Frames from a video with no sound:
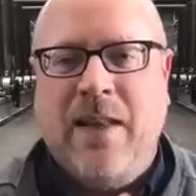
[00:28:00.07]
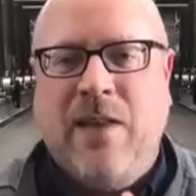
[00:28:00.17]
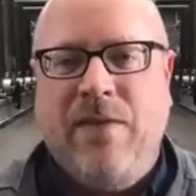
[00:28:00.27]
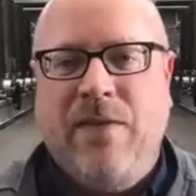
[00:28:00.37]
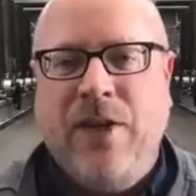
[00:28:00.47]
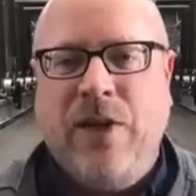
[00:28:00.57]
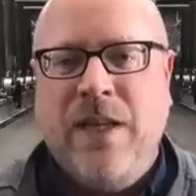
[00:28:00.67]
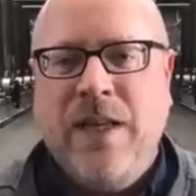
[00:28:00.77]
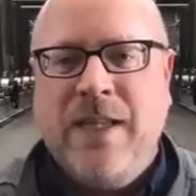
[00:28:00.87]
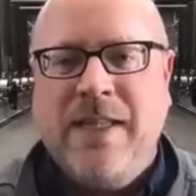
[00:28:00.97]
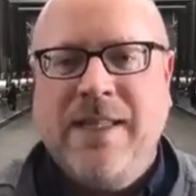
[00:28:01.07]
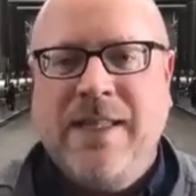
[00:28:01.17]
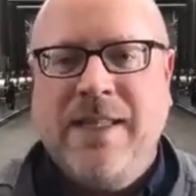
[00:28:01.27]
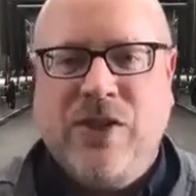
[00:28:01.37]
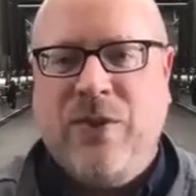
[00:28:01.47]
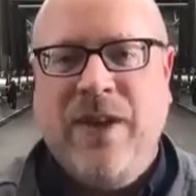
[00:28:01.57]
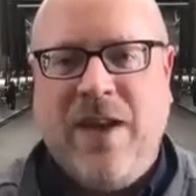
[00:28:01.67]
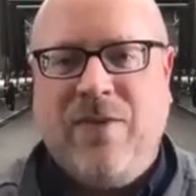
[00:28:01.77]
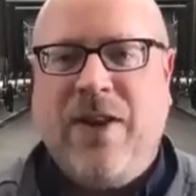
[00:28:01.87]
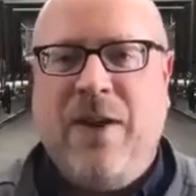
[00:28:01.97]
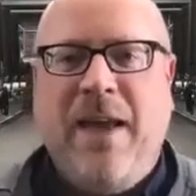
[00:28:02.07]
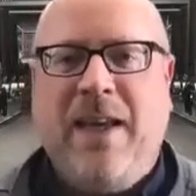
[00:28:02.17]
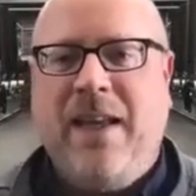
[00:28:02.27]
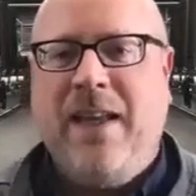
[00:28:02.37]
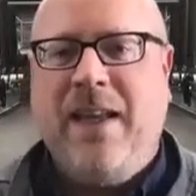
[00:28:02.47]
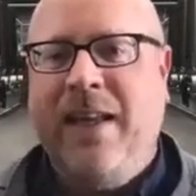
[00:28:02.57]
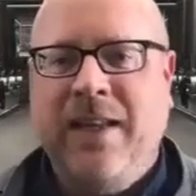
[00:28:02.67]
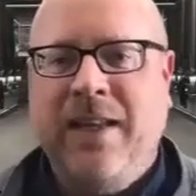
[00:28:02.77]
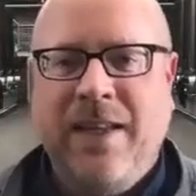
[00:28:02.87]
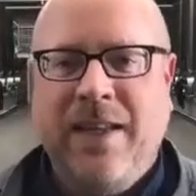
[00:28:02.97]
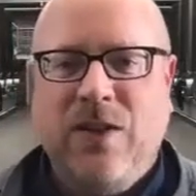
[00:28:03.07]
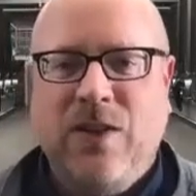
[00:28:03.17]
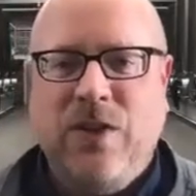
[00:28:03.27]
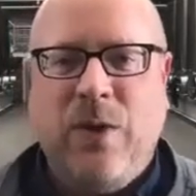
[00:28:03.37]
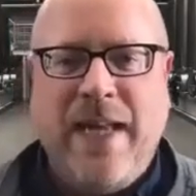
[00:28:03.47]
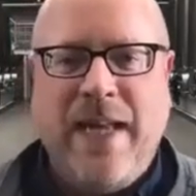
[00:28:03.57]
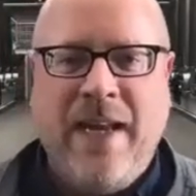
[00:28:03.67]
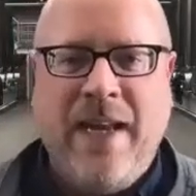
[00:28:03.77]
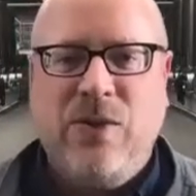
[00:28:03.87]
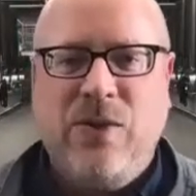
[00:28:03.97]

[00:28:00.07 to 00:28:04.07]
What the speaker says: the vineyard is still never going to make it into our tanks.